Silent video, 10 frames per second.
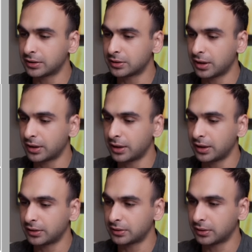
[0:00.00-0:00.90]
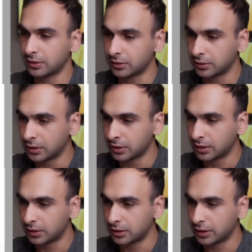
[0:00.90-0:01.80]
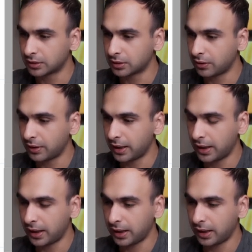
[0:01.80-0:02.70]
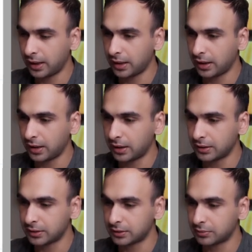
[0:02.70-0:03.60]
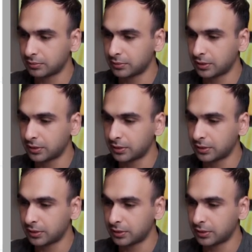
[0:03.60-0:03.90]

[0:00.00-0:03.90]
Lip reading: and start dates. So let's go ahead and just,